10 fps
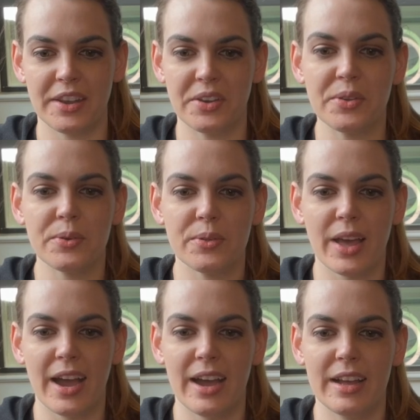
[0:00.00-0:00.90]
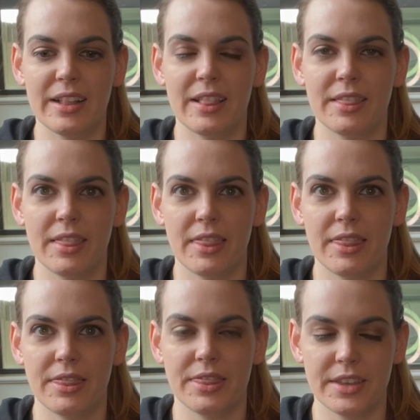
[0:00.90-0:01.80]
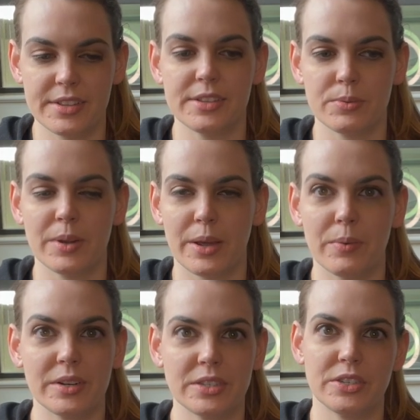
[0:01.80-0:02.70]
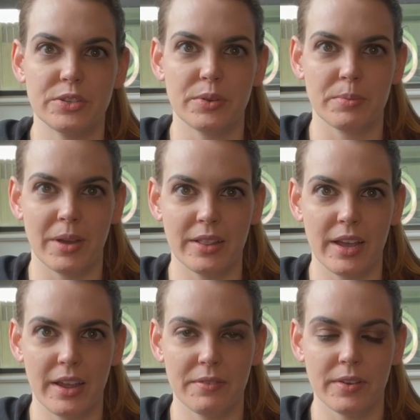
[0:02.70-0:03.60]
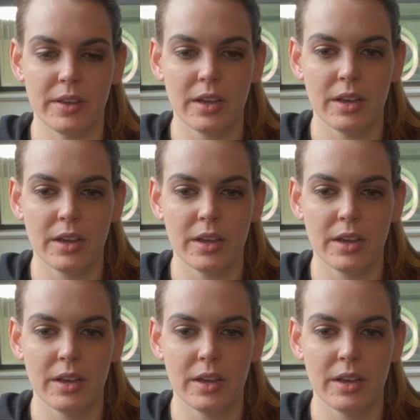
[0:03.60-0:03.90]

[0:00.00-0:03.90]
knew that this is what I wanted to do with my life.